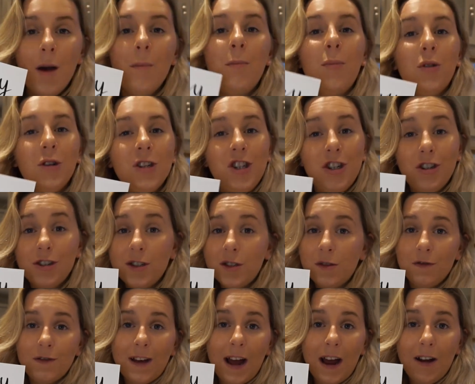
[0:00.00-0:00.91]
But she does
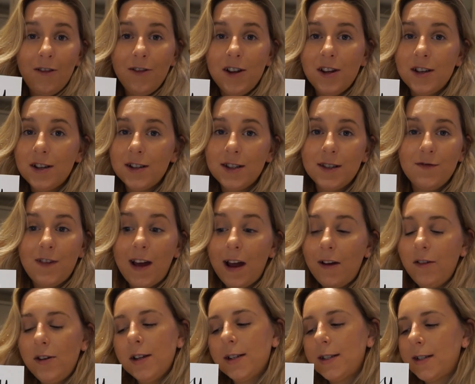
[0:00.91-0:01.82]

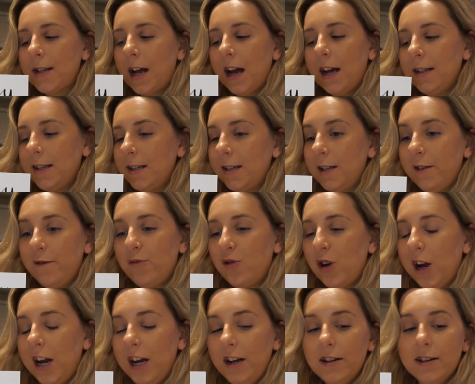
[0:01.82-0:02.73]
various sizes of
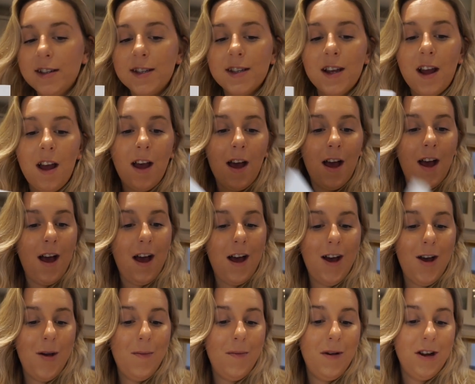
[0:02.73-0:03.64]
prints,
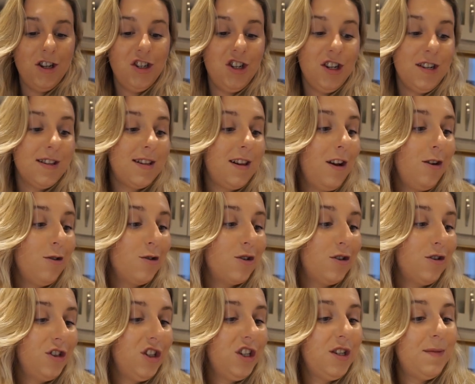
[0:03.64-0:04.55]
and she's
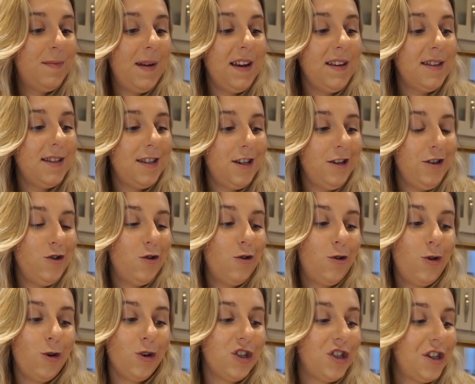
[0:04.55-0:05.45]
local, she's based in
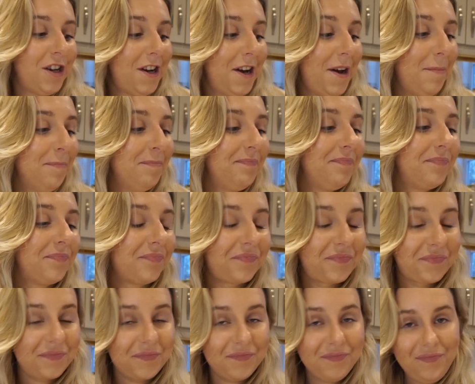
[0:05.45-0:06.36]
Yorkshire.
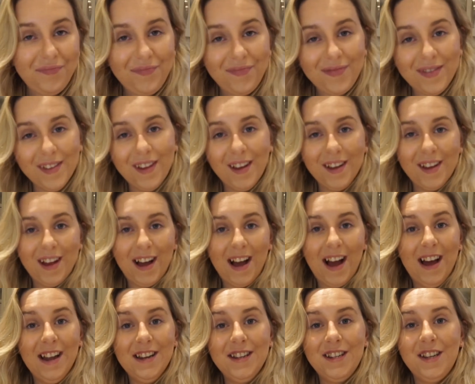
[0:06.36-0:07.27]

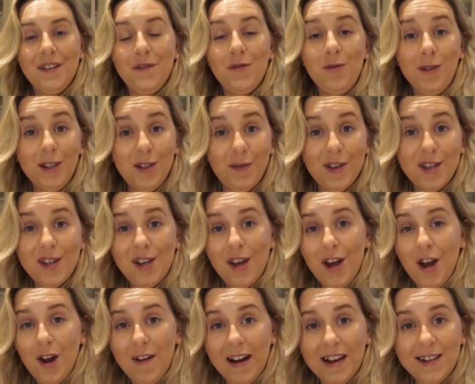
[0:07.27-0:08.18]
And if you want to visit
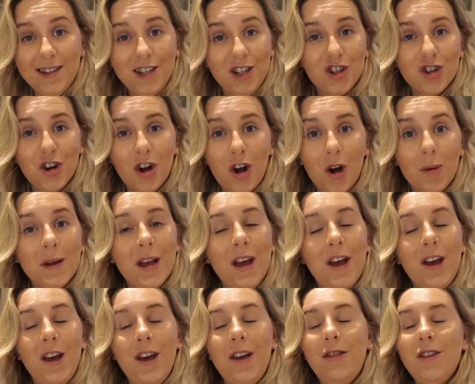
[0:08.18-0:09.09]
her Etsy shop,
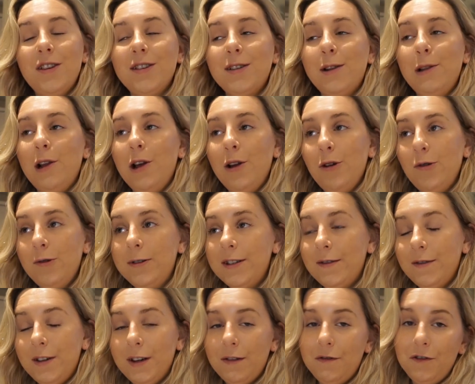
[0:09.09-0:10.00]
there's loads
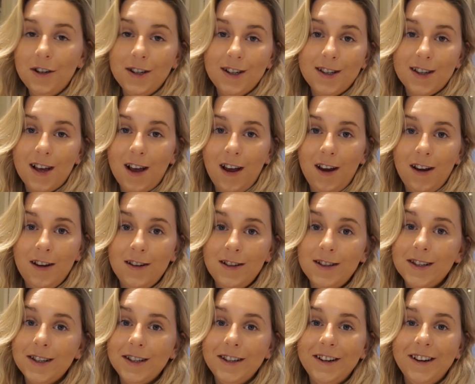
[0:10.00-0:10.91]
of different
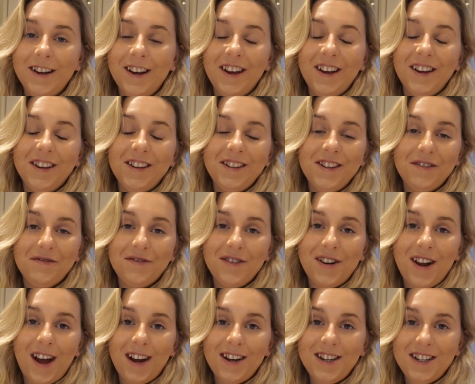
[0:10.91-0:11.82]
designs and
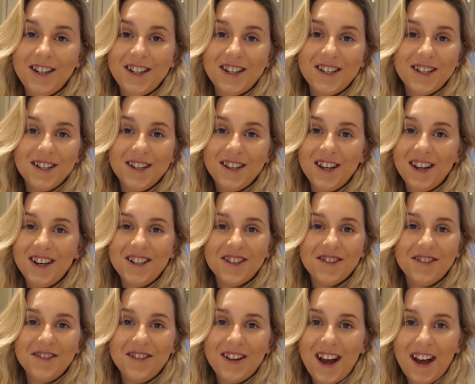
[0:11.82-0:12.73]
different ideas and things
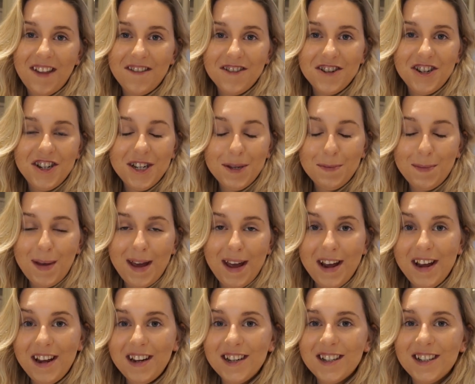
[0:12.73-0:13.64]
on there that she's
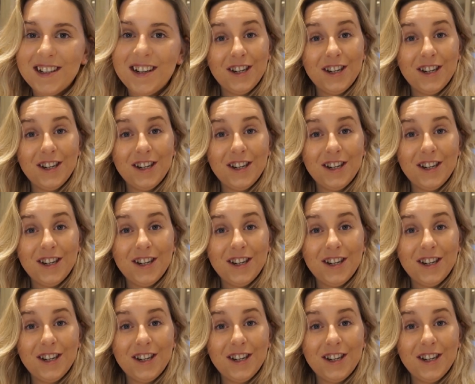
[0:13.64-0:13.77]
made.